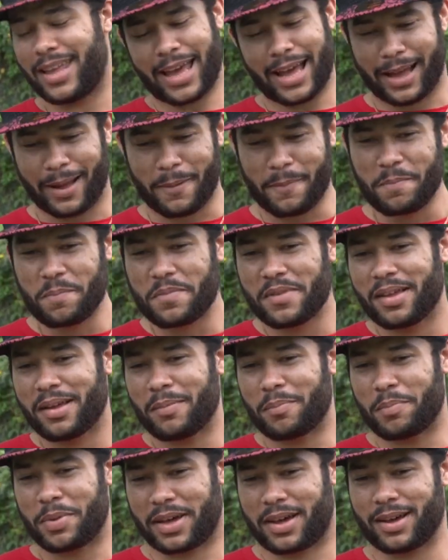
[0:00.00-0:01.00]
yeah
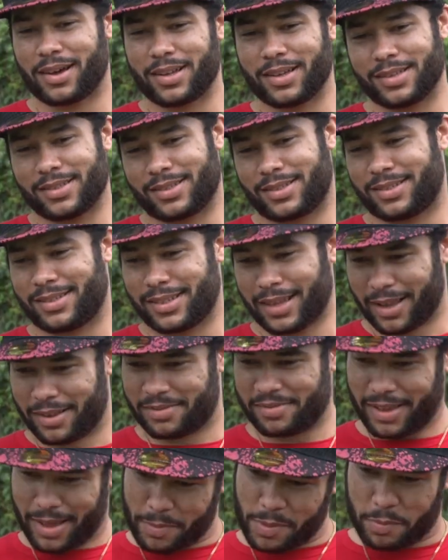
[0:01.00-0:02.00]
because
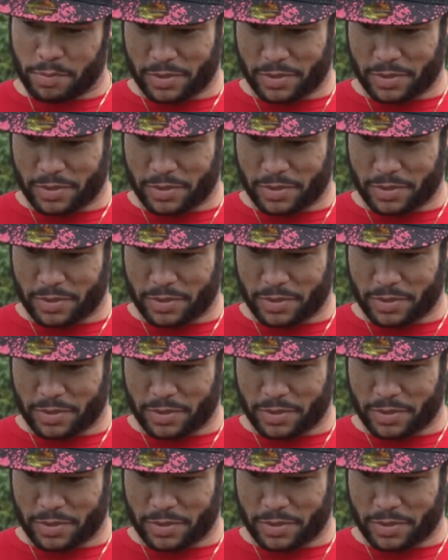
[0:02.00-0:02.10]
I'm a